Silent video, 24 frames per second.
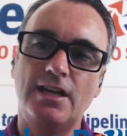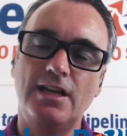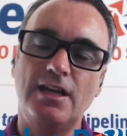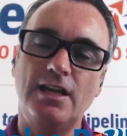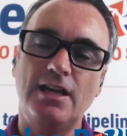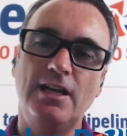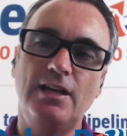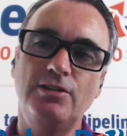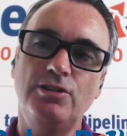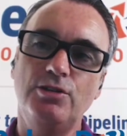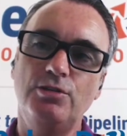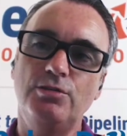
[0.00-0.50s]

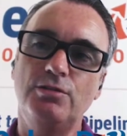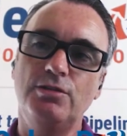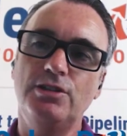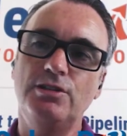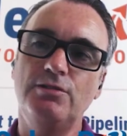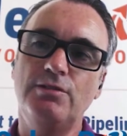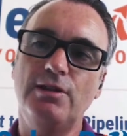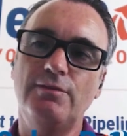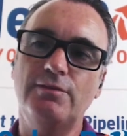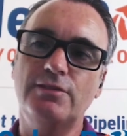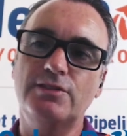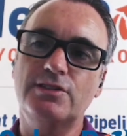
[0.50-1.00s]
you
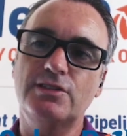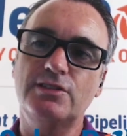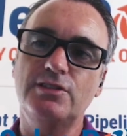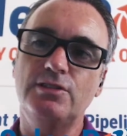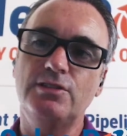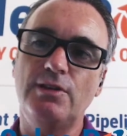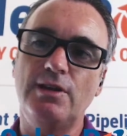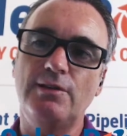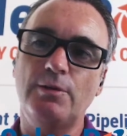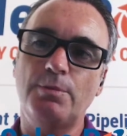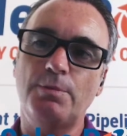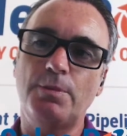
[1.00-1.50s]

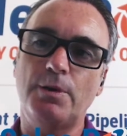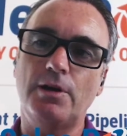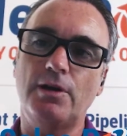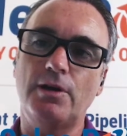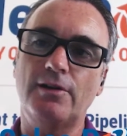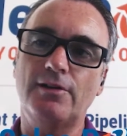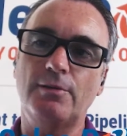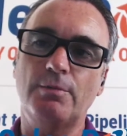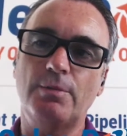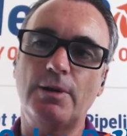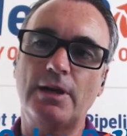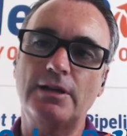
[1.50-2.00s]
have a
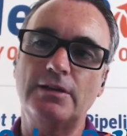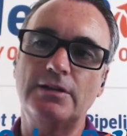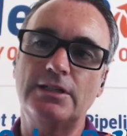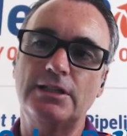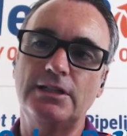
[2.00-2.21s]
part about